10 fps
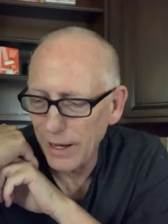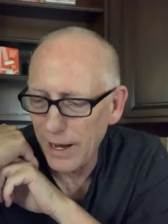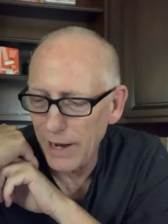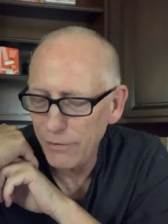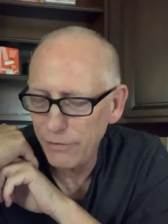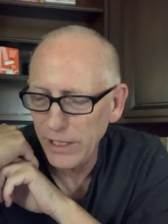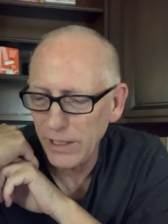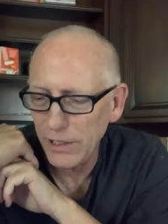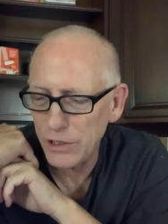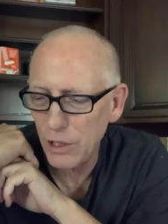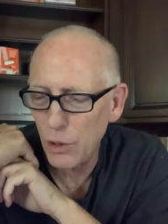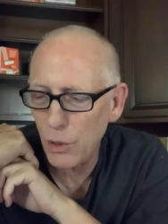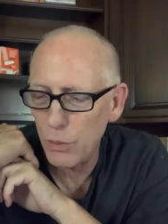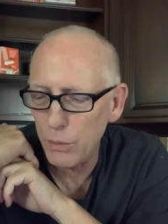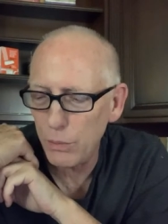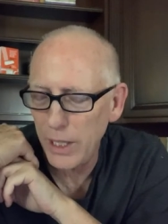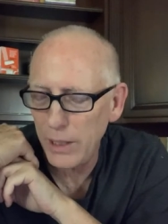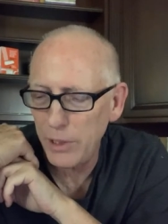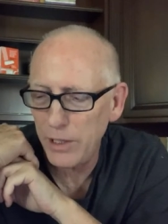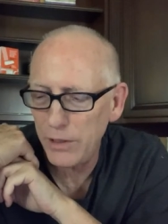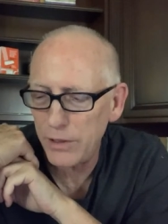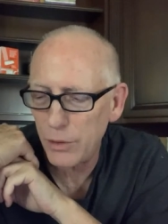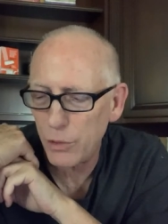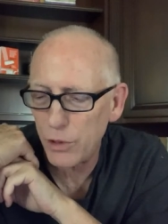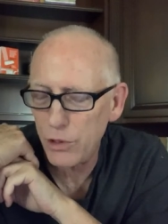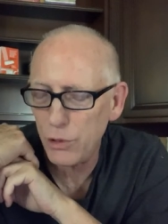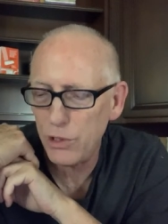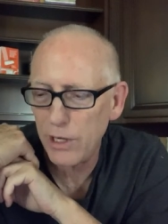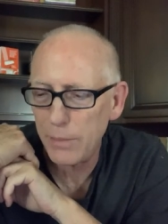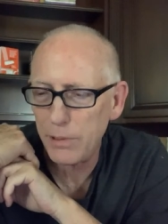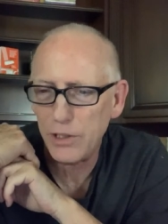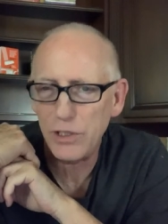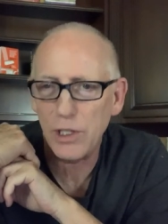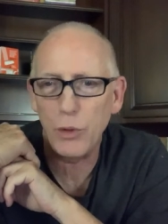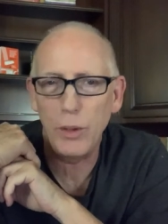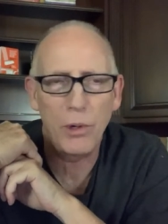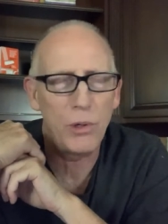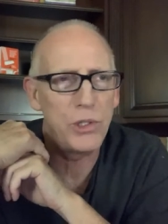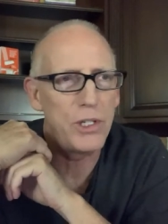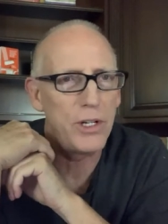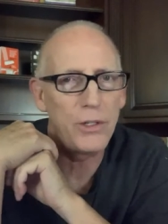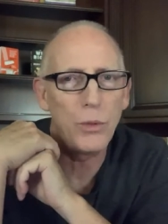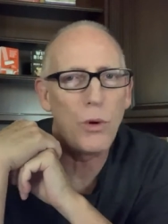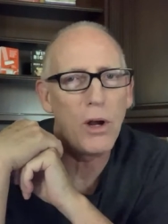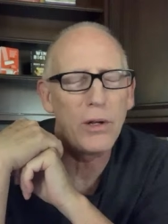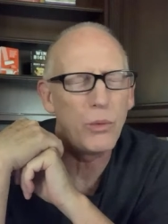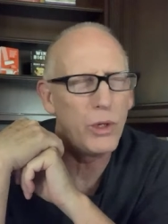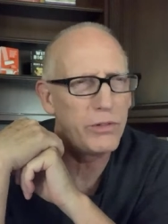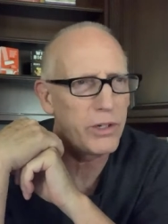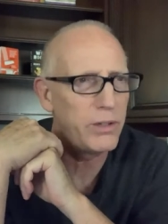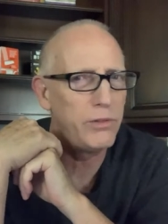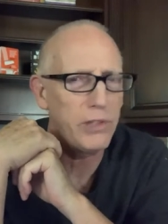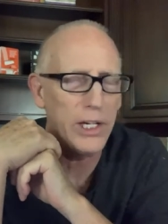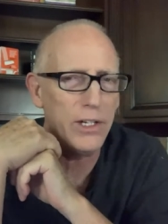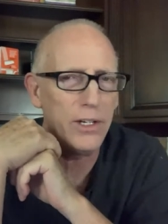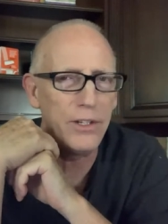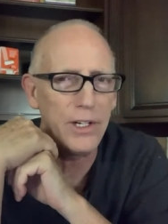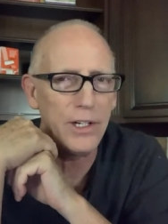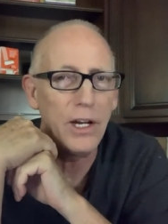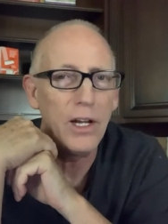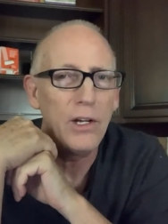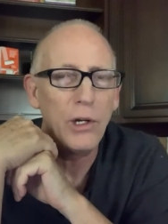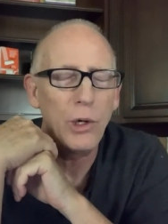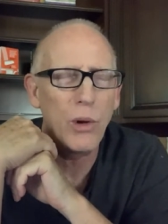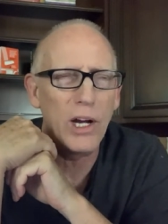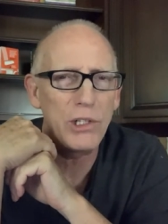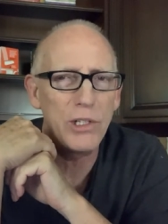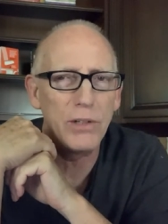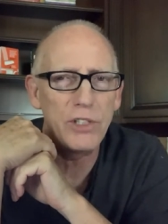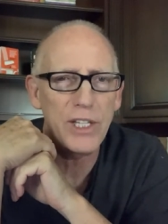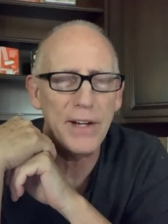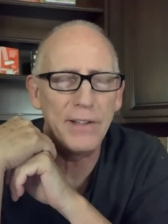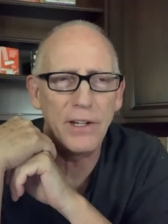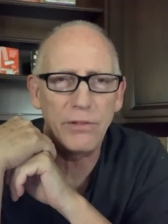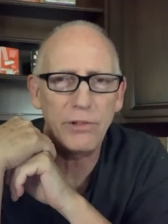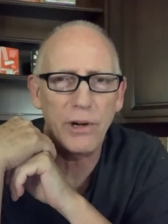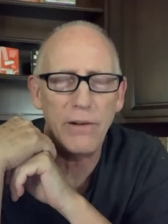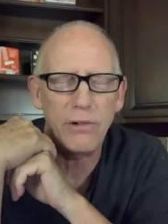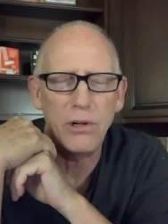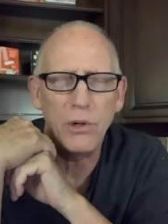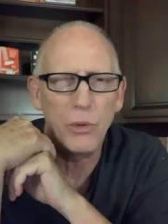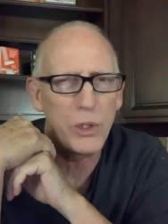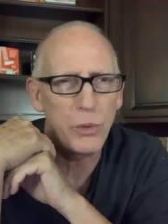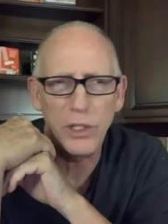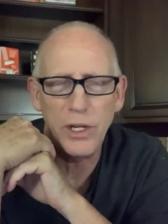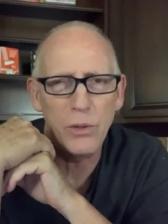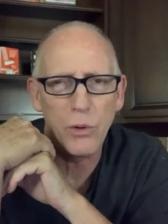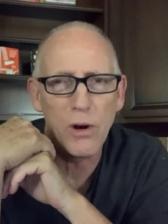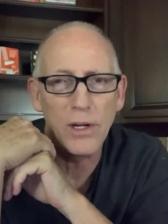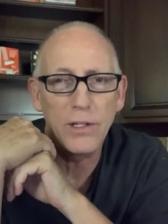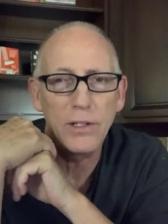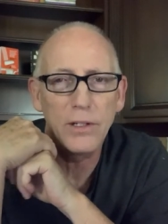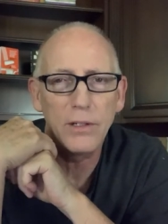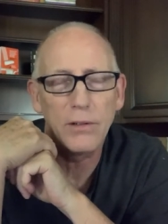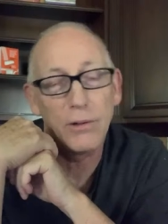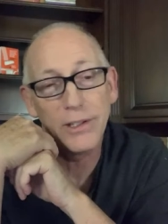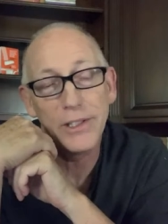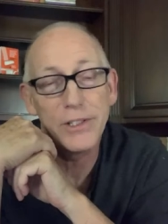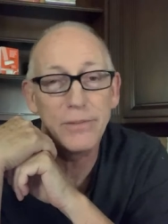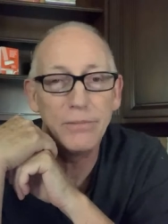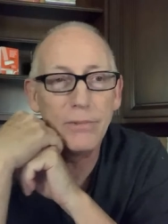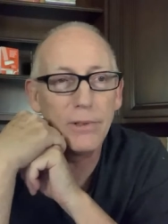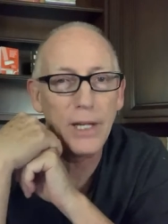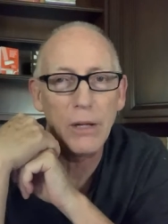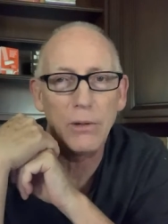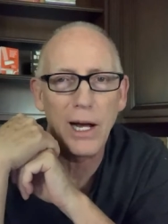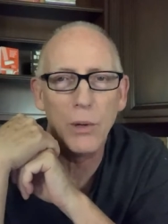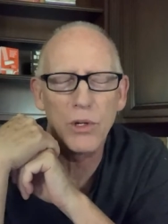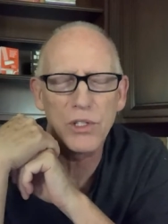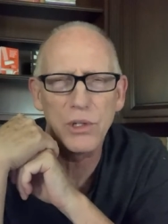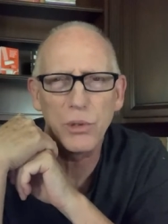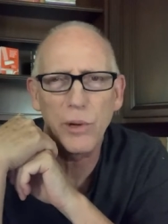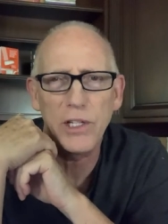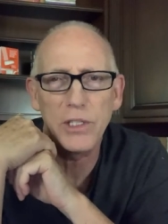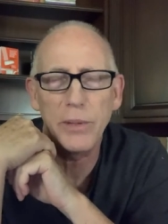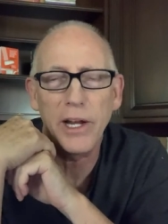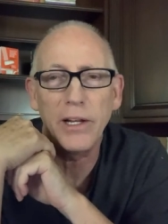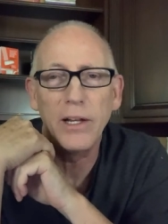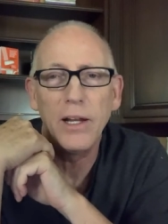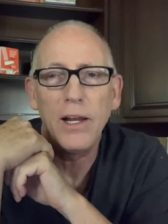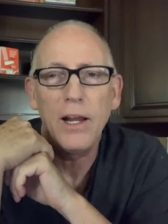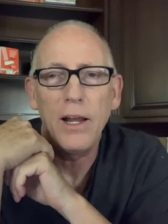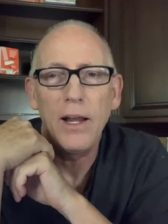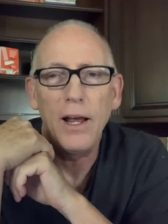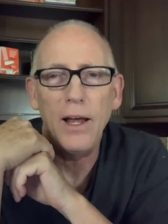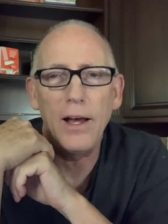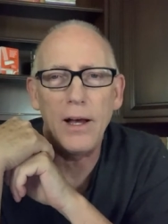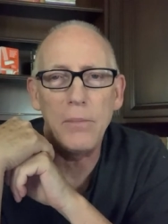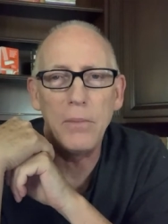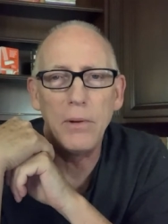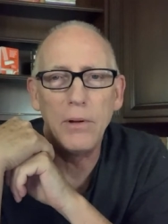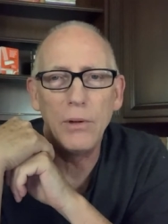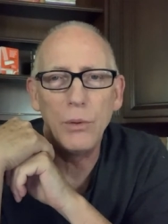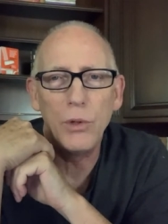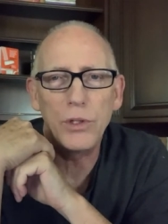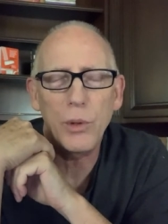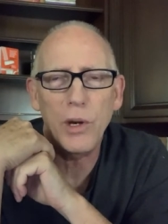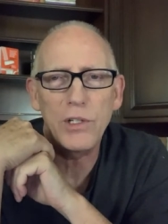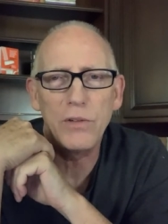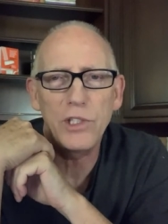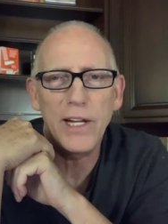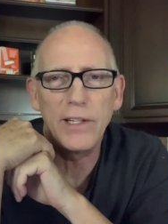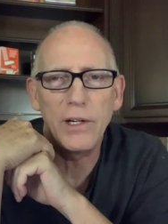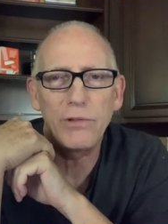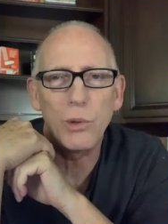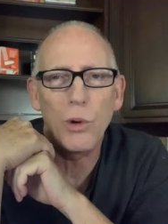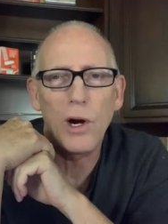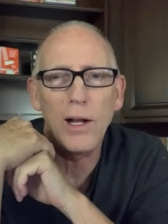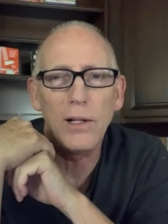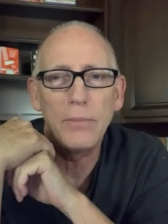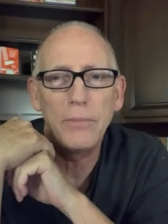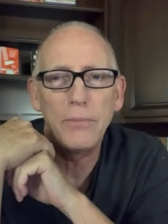I feel as though maybe there were two topics that we merged into one. We've conflated the question of staying there forever, which we didn't want, or at least you know, I wasn't too crazy about it, um, with the question of staying there for a while.